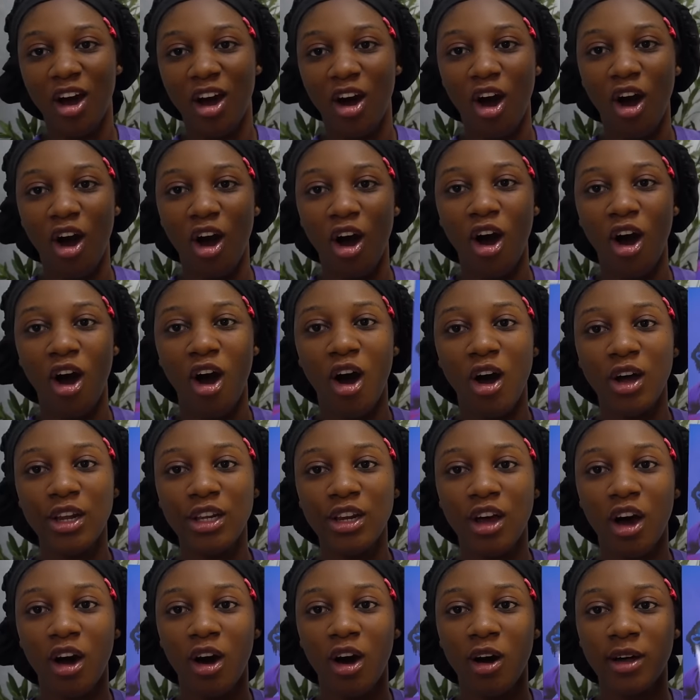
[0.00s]
oh
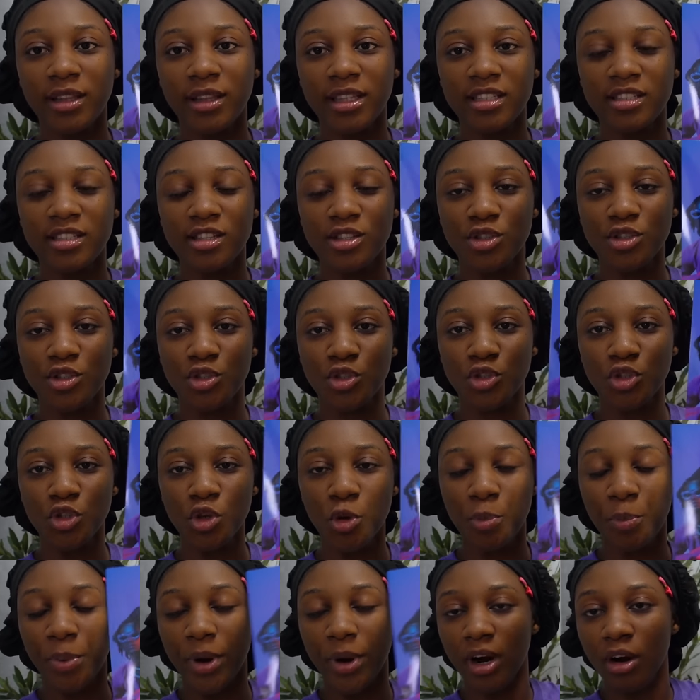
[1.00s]
no this is
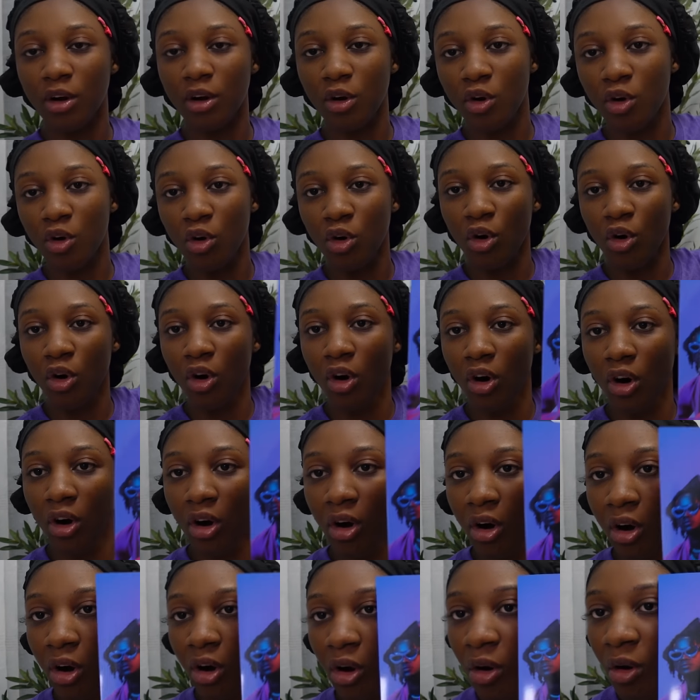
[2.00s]
super
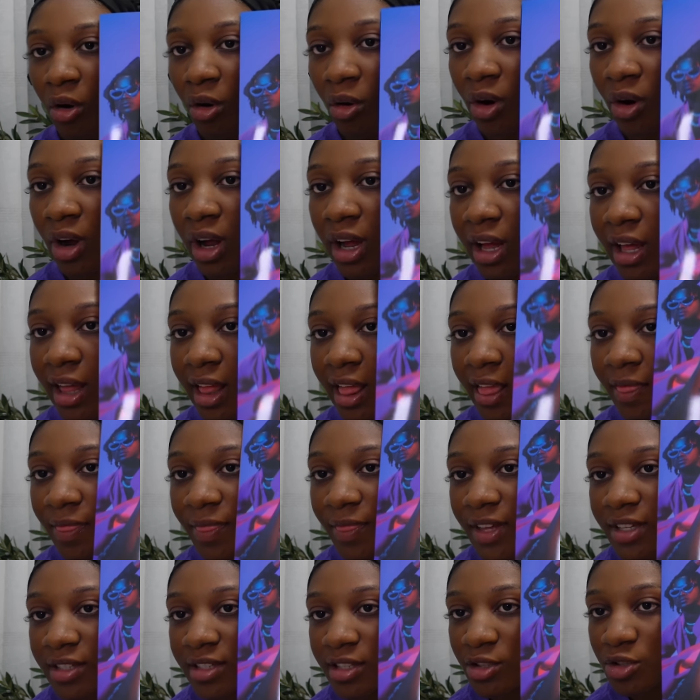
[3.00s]
cool
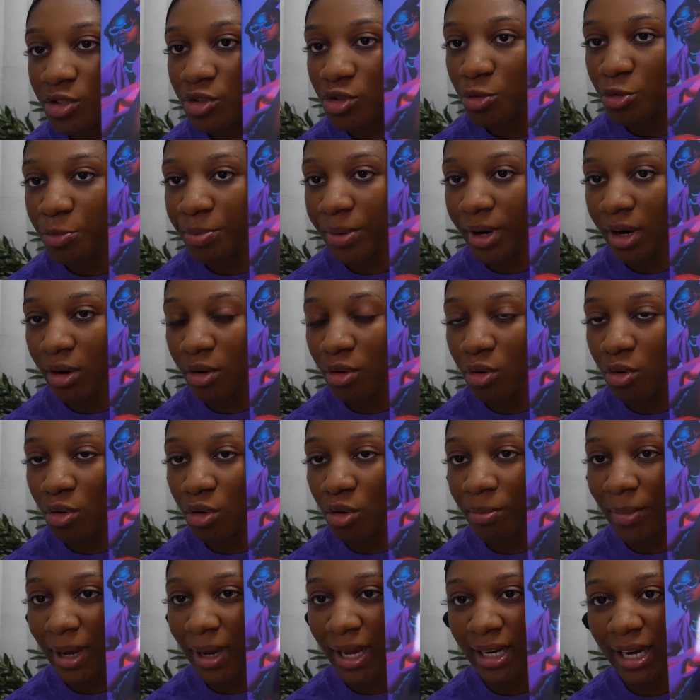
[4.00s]
this is super
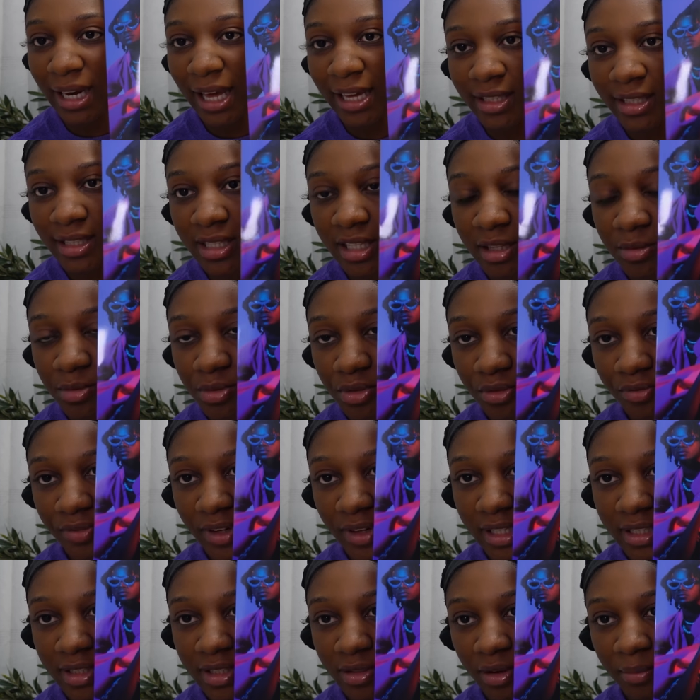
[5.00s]
cool my light keeps
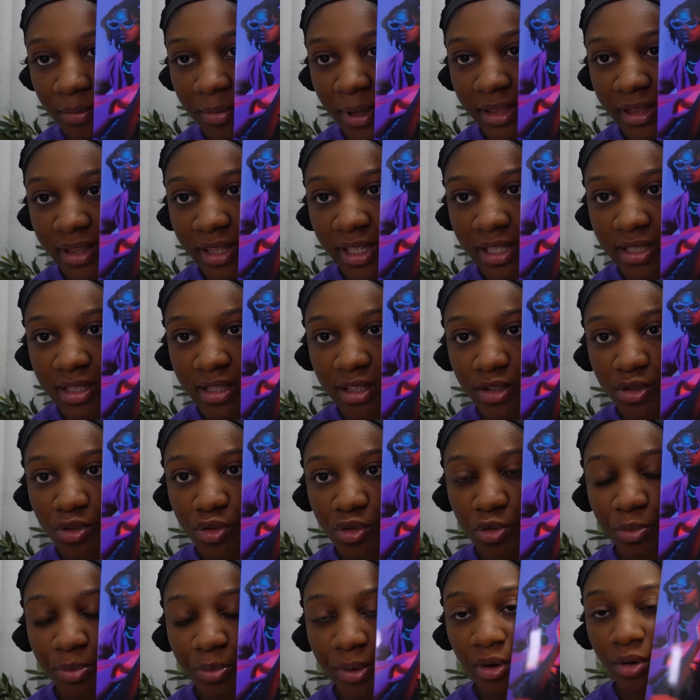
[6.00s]
reflecting on but this is
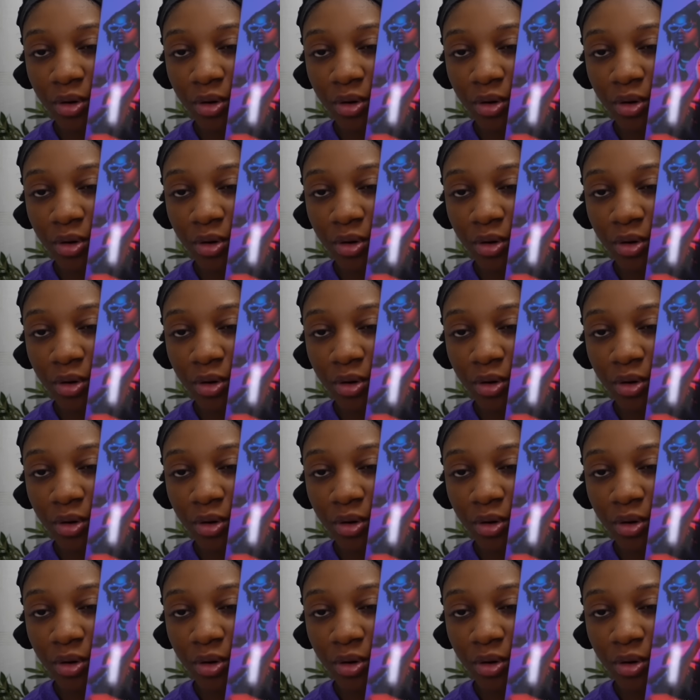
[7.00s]
super